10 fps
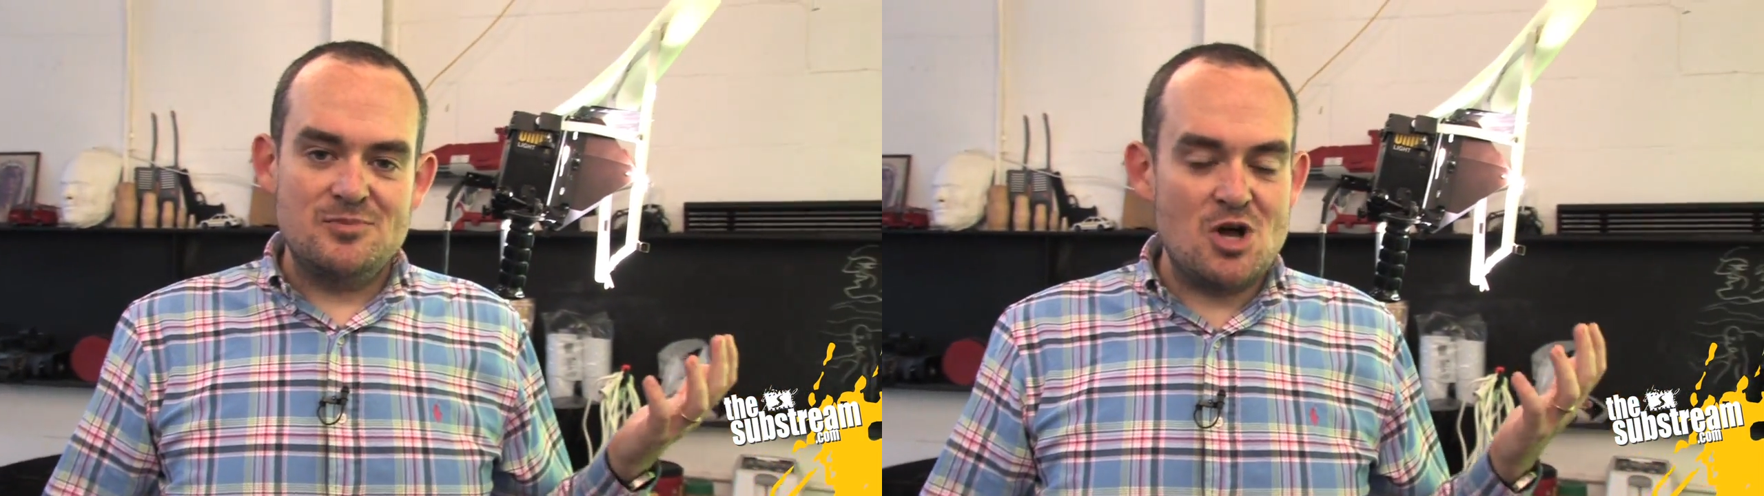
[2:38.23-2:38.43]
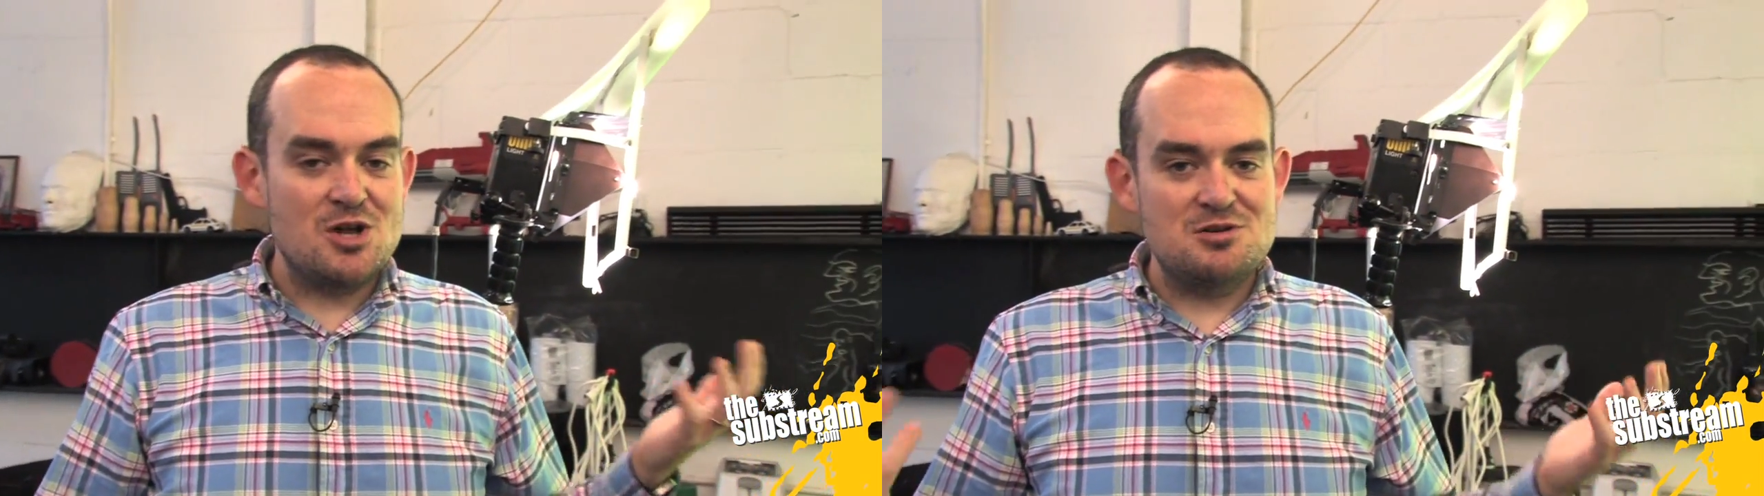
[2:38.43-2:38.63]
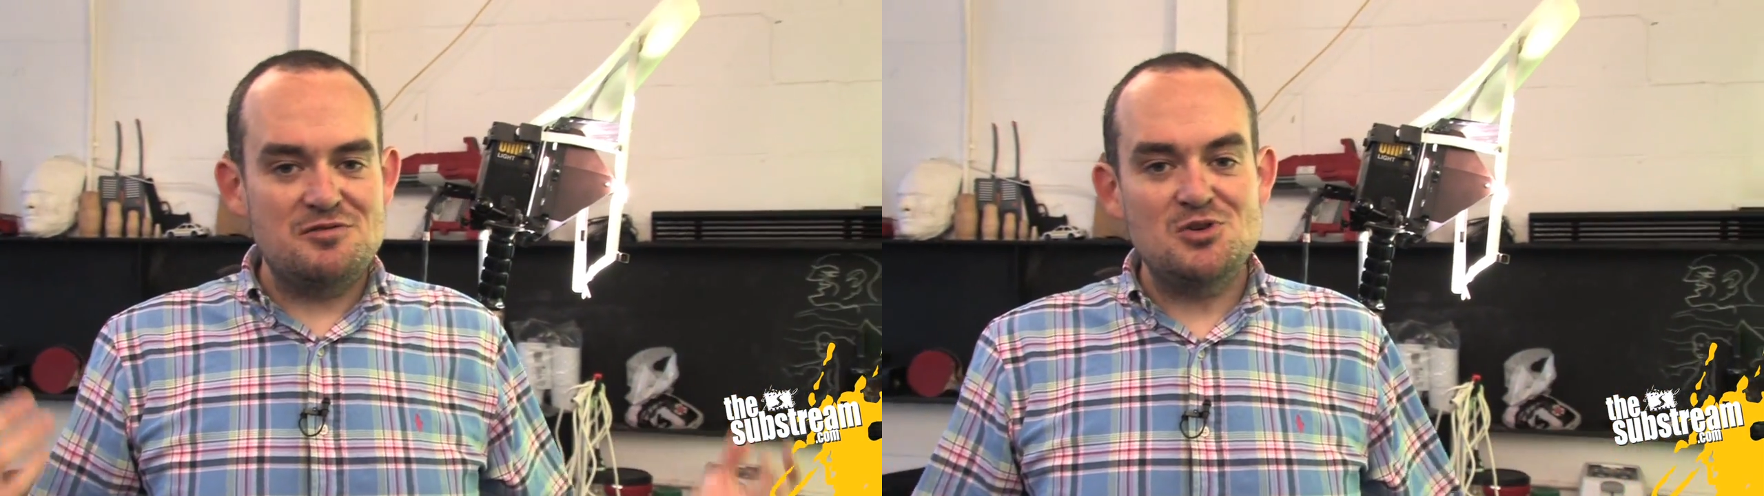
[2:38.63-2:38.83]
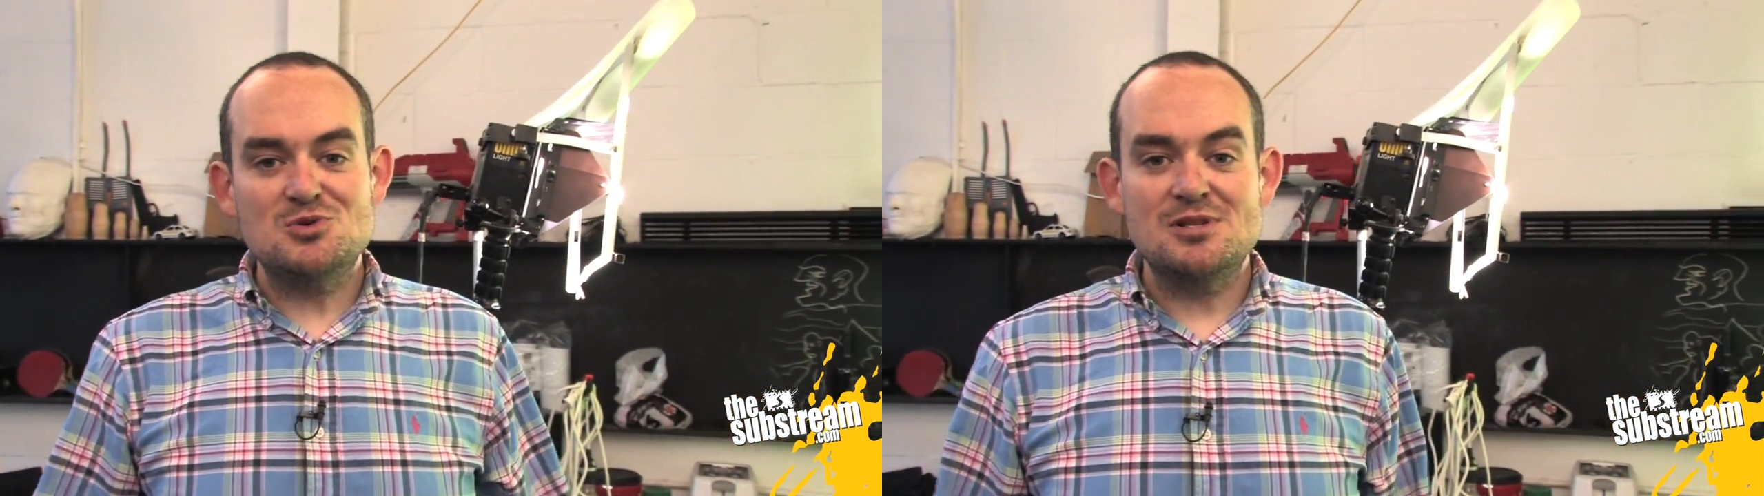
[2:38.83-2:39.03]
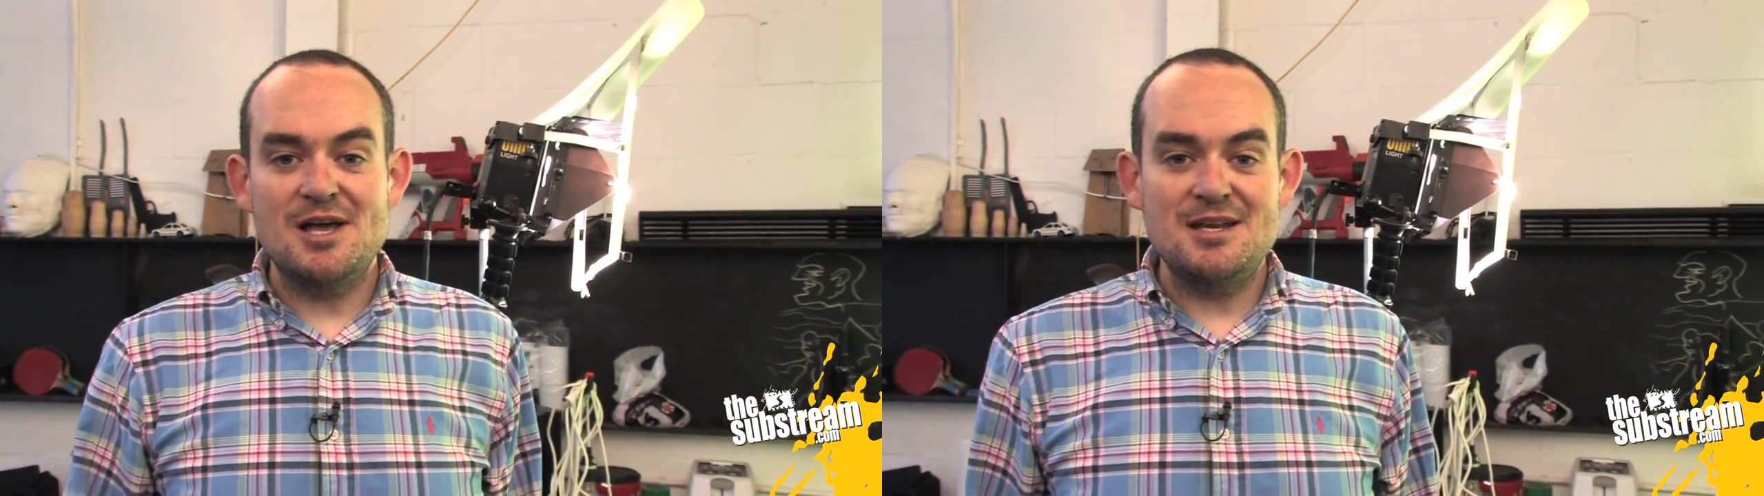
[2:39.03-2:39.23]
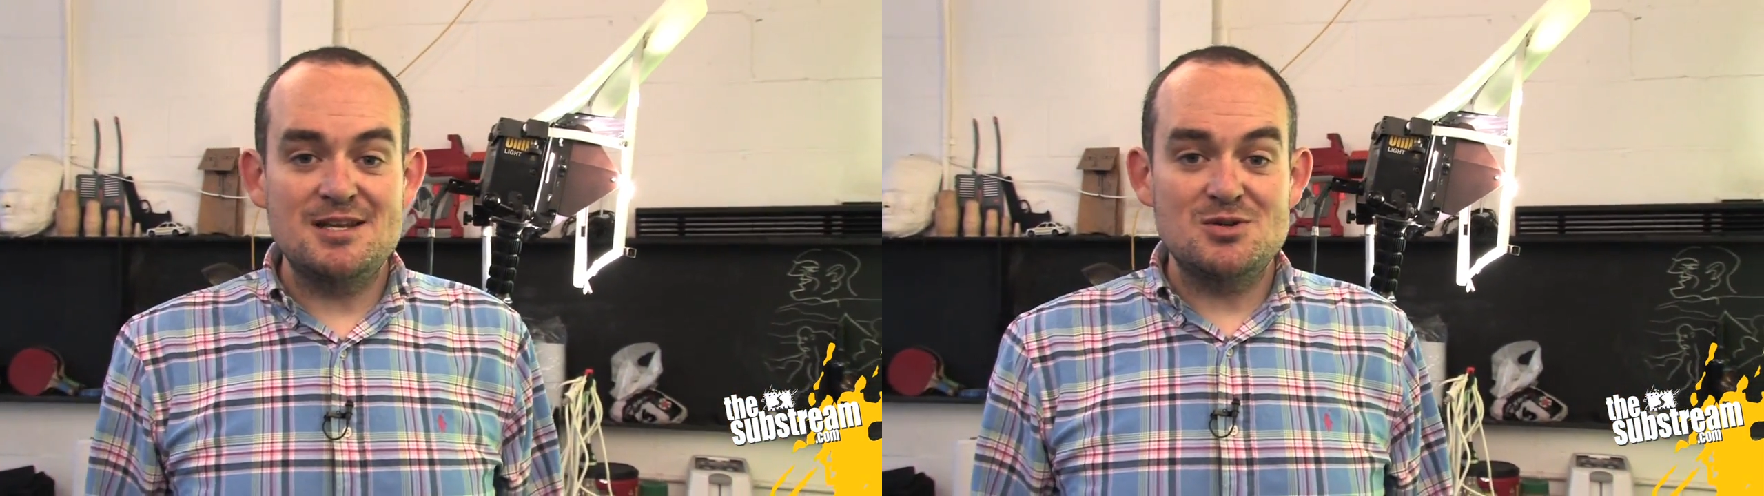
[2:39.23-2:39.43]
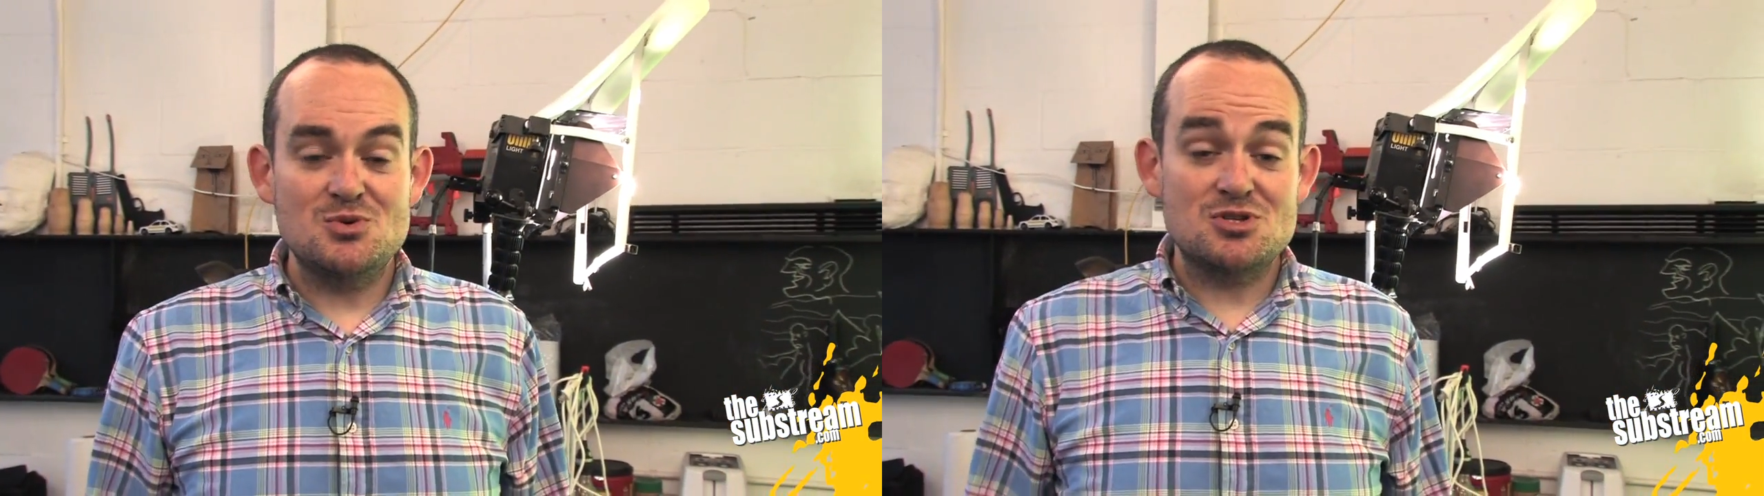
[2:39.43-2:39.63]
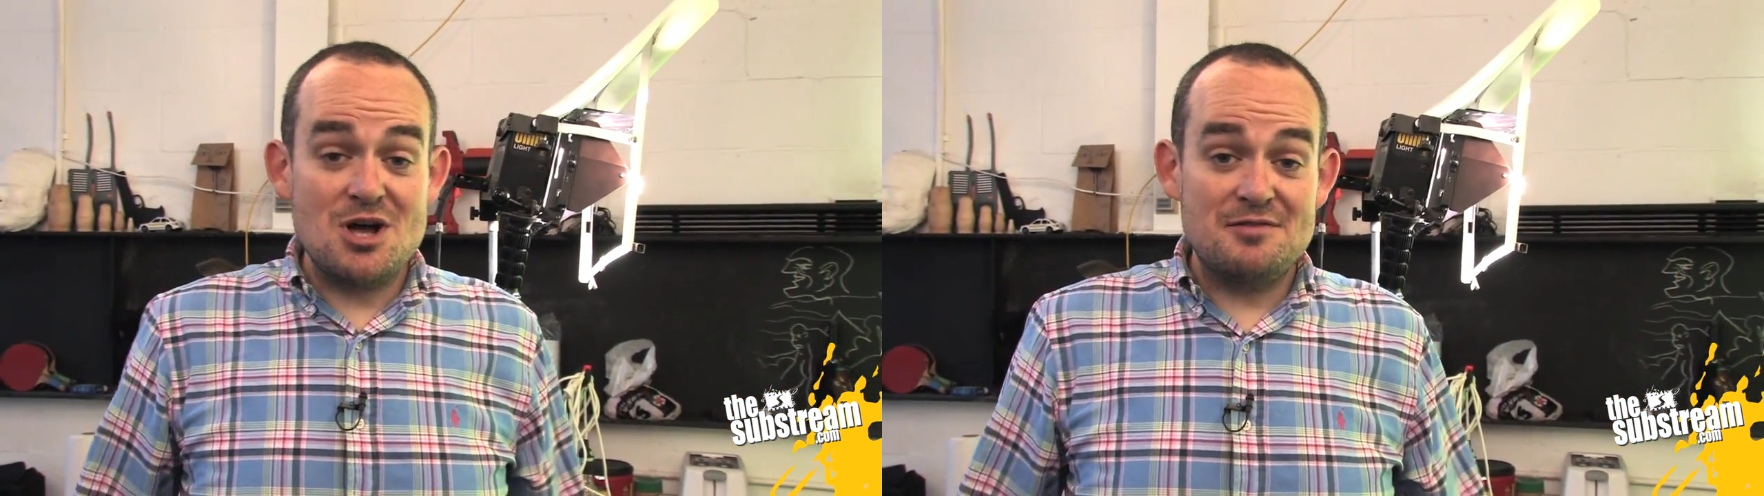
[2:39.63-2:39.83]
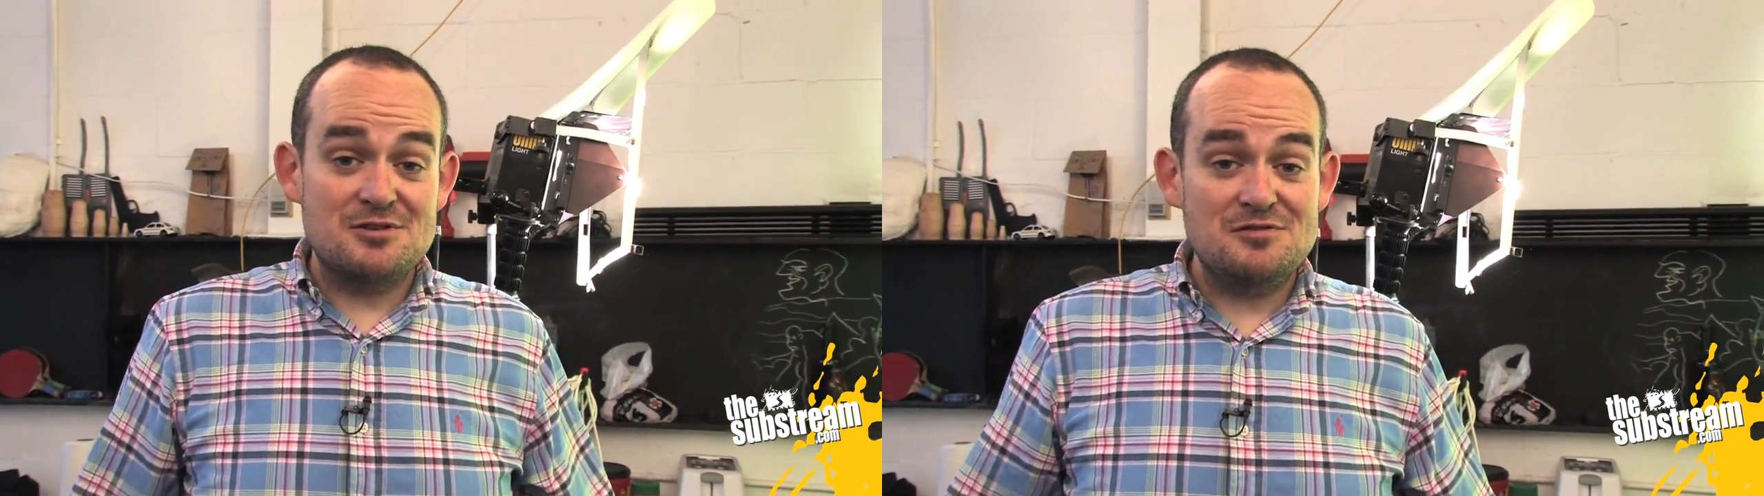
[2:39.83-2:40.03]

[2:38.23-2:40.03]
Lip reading: non-diffused light into a soft,